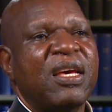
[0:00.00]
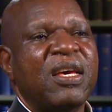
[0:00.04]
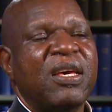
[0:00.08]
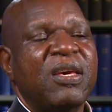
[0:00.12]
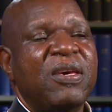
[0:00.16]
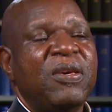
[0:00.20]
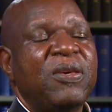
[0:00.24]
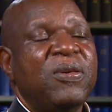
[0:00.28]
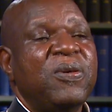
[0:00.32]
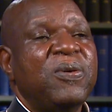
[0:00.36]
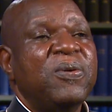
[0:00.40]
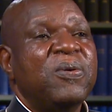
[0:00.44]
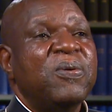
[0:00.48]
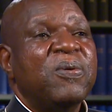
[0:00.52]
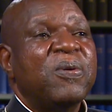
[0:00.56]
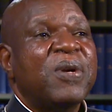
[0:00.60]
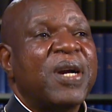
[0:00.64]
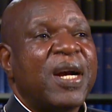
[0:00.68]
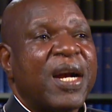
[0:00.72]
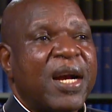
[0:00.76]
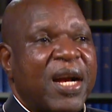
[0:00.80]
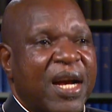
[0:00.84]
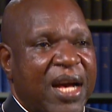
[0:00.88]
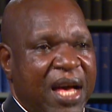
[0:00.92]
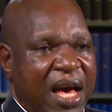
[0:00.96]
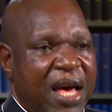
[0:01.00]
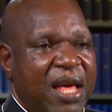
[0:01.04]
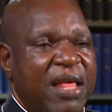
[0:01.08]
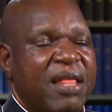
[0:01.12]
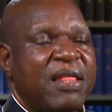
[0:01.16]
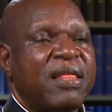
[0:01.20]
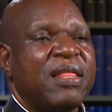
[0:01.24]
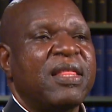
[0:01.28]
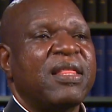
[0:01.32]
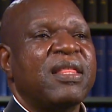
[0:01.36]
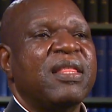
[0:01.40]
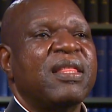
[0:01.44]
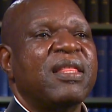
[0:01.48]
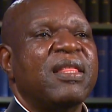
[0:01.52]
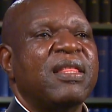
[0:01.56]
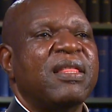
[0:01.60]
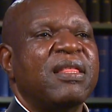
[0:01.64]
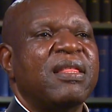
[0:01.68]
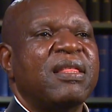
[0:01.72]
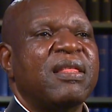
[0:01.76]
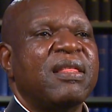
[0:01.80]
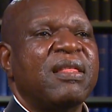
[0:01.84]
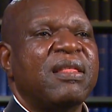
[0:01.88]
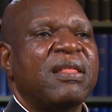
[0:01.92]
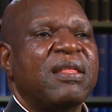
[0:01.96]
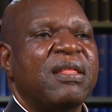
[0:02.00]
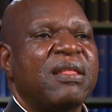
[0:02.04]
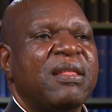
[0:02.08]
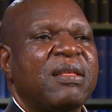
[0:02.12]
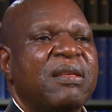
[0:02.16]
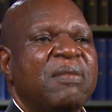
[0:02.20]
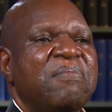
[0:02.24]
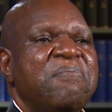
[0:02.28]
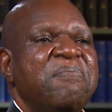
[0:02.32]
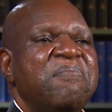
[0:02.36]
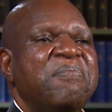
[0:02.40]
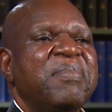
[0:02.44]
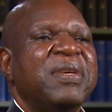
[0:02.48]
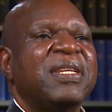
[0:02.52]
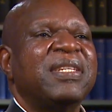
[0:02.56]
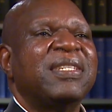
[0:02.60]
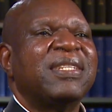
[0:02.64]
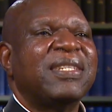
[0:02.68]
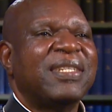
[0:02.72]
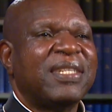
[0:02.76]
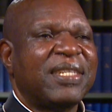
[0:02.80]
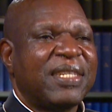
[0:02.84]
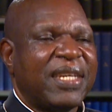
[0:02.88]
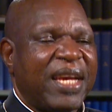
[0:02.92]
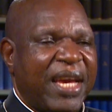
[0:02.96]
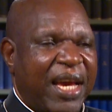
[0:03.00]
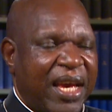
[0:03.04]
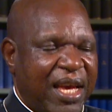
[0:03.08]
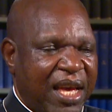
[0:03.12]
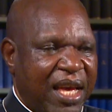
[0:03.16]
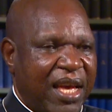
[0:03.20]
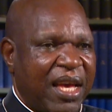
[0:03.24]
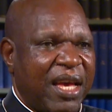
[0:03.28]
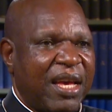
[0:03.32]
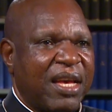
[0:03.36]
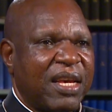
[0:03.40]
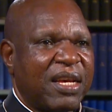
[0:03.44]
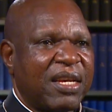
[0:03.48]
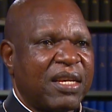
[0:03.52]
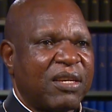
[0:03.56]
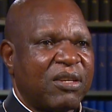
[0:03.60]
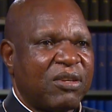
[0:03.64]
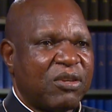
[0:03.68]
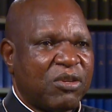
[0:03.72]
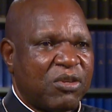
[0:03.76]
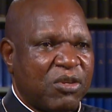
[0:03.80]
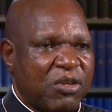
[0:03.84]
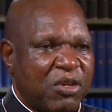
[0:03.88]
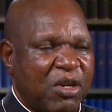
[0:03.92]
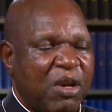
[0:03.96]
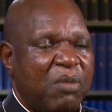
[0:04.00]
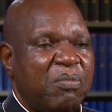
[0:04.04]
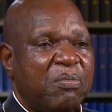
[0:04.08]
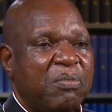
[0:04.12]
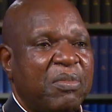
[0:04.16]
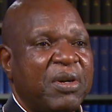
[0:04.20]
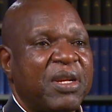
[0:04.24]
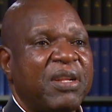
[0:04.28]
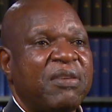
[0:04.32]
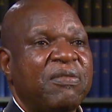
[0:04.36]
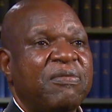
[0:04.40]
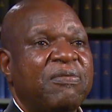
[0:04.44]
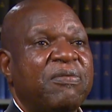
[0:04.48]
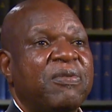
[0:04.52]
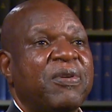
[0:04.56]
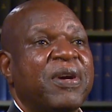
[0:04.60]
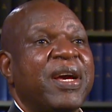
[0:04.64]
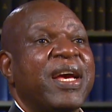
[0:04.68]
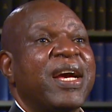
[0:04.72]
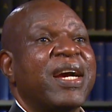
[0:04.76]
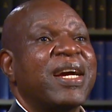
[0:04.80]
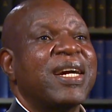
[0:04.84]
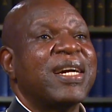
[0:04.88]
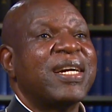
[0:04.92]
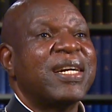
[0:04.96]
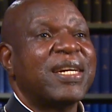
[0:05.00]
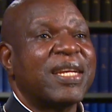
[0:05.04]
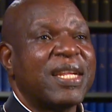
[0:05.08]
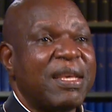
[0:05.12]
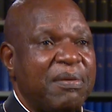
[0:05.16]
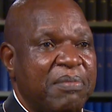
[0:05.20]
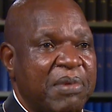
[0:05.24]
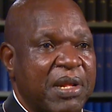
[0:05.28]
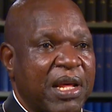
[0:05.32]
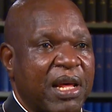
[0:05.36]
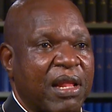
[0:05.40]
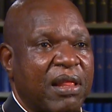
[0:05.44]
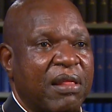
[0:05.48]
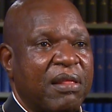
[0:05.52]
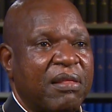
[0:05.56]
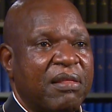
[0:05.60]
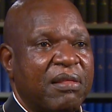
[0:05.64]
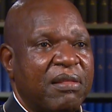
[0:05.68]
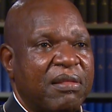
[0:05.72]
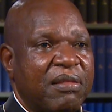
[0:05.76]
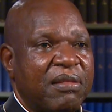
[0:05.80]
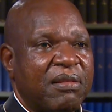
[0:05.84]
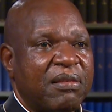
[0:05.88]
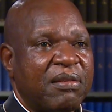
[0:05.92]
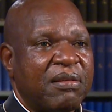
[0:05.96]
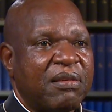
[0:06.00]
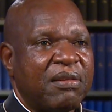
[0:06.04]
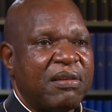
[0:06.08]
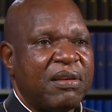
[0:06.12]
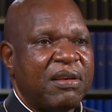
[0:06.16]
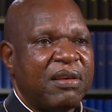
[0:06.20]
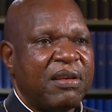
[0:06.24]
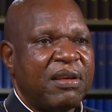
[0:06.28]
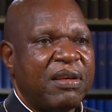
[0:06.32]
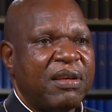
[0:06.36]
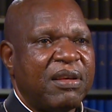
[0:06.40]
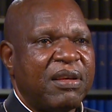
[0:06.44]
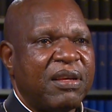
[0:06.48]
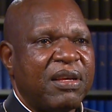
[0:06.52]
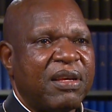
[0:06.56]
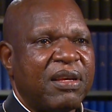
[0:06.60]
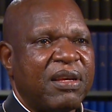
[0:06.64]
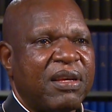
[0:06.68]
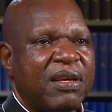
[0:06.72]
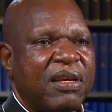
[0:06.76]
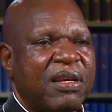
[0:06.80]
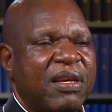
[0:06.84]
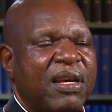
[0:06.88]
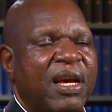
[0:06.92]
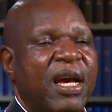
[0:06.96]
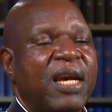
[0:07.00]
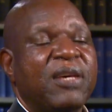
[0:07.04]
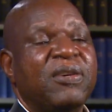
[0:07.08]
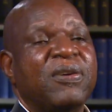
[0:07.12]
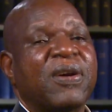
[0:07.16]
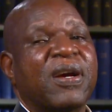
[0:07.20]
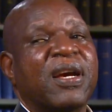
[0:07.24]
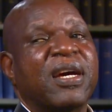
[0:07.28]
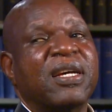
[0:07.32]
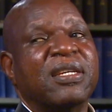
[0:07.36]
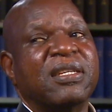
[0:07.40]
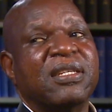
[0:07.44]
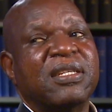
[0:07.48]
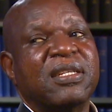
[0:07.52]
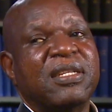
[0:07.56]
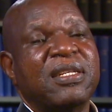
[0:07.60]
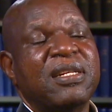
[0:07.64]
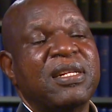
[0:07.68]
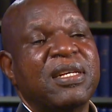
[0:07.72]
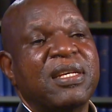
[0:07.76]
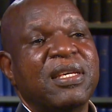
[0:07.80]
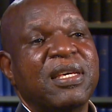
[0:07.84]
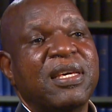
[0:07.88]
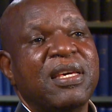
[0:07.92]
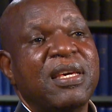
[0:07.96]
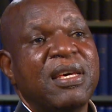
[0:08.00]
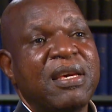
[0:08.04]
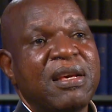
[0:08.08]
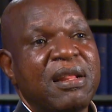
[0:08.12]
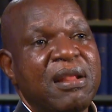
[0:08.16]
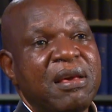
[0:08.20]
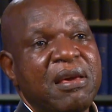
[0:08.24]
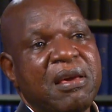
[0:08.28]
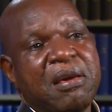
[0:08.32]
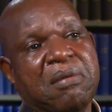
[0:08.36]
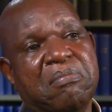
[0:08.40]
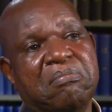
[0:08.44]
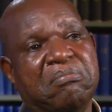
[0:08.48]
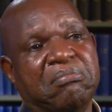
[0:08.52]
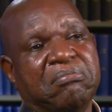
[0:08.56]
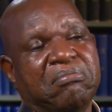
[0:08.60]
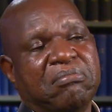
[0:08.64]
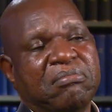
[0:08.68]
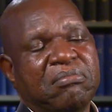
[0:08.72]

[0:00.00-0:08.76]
you can mistake somebody for a criminal and you can still kill him.